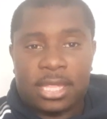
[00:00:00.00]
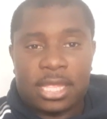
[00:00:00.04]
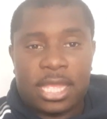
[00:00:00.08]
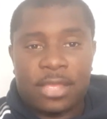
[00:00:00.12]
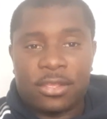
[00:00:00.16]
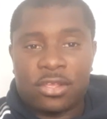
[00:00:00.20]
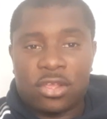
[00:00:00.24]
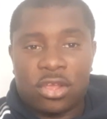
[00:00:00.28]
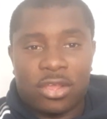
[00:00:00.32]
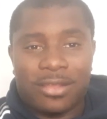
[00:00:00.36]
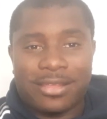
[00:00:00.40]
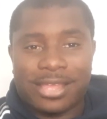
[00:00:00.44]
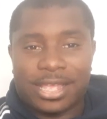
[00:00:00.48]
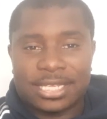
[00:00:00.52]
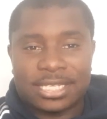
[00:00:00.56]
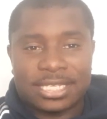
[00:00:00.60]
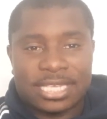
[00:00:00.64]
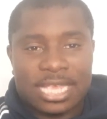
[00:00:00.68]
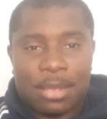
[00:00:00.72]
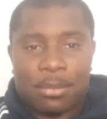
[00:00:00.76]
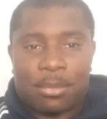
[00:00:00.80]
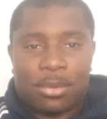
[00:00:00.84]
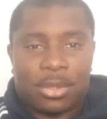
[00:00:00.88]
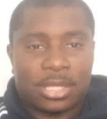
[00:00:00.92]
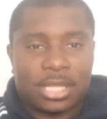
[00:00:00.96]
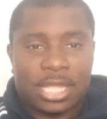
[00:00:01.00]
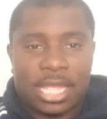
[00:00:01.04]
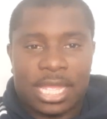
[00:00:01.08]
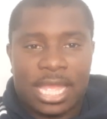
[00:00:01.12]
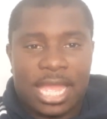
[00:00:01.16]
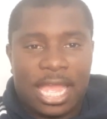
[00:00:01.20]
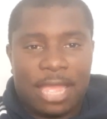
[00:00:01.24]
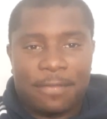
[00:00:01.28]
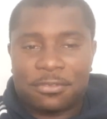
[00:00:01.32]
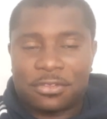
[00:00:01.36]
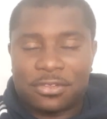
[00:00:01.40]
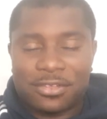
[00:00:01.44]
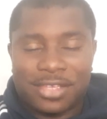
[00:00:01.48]
They got to accept what they
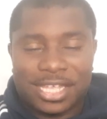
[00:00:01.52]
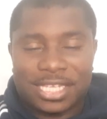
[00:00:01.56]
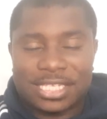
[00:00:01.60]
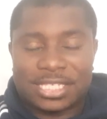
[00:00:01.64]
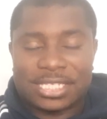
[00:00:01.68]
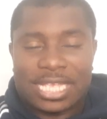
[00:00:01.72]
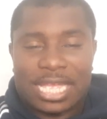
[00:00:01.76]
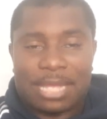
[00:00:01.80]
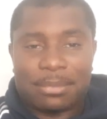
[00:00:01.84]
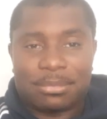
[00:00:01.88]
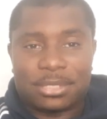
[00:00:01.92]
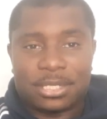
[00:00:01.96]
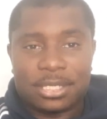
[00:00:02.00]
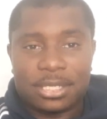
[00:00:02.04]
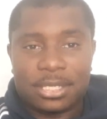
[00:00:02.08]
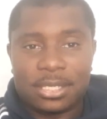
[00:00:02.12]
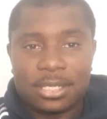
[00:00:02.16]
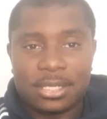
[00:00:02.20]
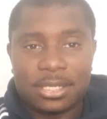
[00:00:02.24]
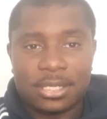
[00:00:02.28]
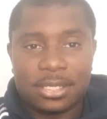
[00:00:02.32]
have to accept,